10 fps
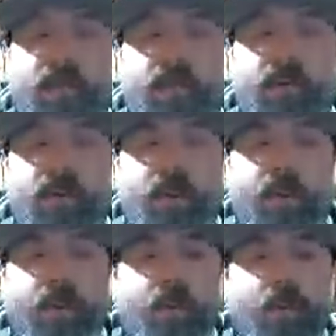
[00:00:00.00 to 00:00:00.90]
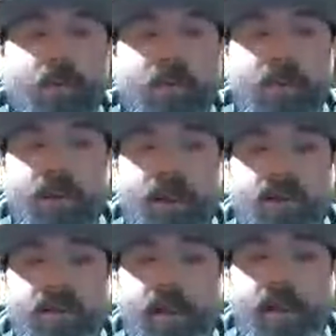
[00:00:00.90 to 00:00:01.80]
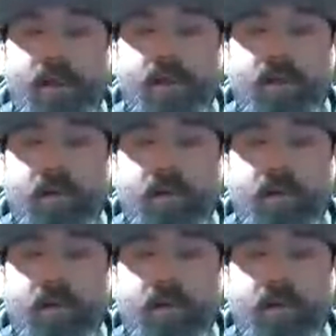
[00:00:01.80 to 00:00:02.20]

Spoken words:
was doing it like night and day.